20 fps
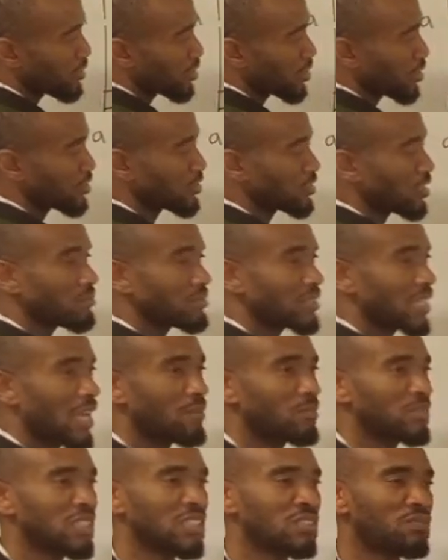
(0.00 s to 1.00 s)
Because
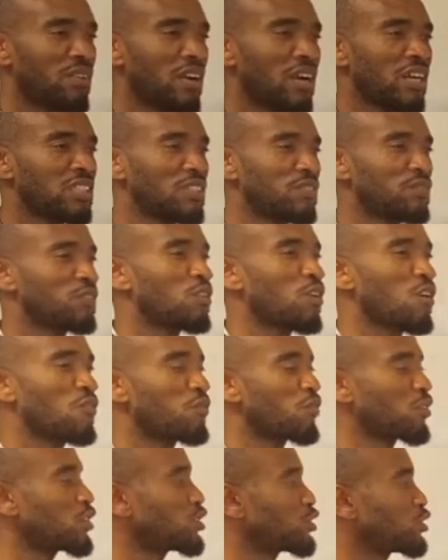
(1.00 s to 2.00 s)
sometimes it's very difficult
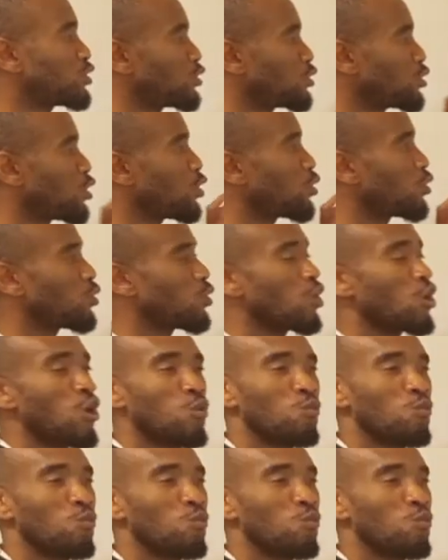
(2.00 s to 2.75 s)
for you to know